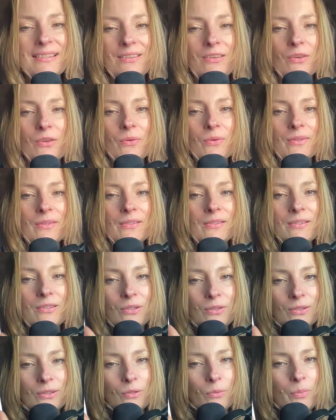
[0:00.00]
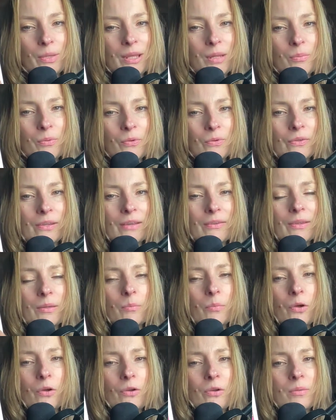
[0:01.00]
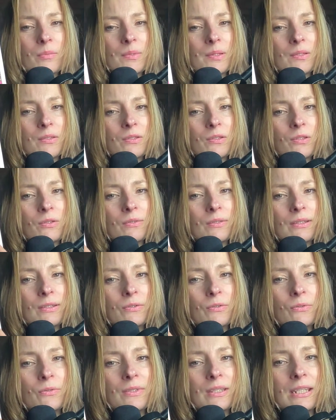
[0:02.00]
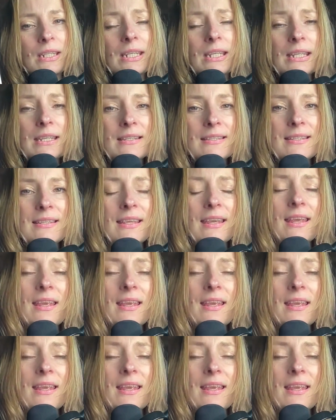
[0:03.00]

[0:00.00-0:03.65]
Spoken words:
So there's 2 little people down the bottom and there's 2 little deers.